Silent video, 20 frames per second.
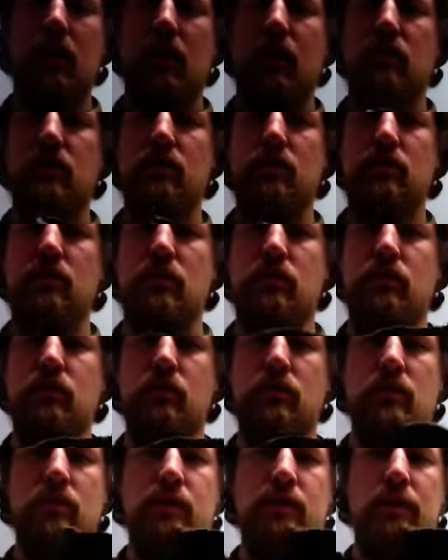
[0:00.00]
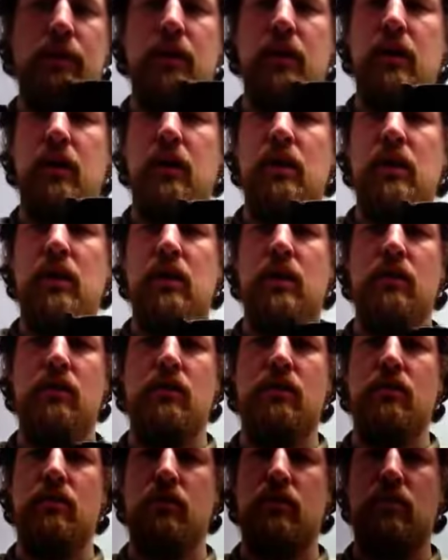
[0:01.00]
I, I sewed
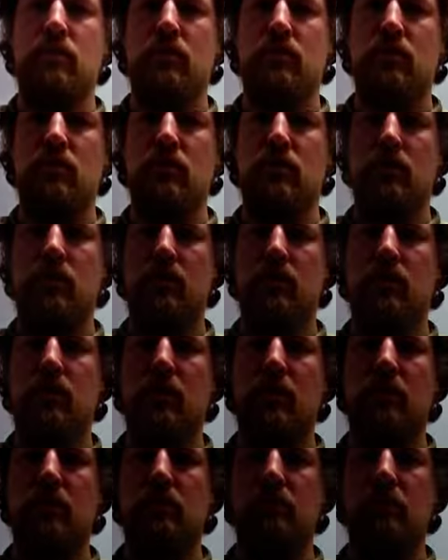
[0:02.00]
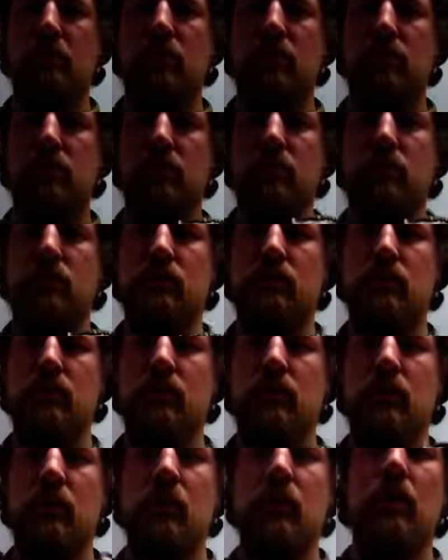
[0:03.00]
into these leather pouches.